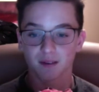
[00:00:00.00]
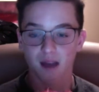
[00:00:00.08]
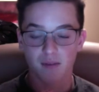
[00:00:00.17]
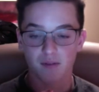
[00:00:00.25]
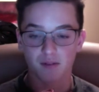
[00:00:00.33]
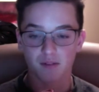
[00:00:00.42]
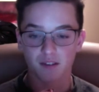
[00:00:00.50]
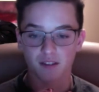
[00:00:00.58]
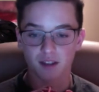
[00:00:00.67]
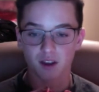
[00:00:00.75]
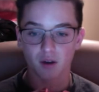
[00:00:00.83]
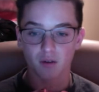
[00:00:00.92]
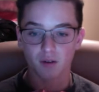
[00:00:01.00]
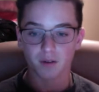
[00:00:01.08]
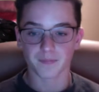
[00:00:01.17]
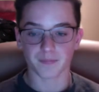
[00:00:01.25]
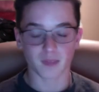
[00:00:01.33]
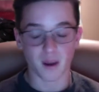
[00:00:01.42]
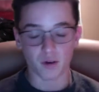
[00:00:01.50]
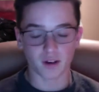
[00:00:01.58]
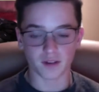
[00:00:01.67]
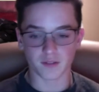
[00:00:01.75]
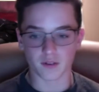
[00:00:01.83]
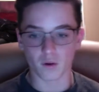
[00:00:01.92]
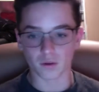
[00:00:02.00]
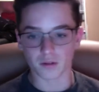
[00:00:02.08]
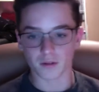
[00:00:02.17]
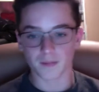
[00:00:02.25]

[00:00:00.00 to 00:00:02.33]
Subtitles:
I previously owned, that weren't even old.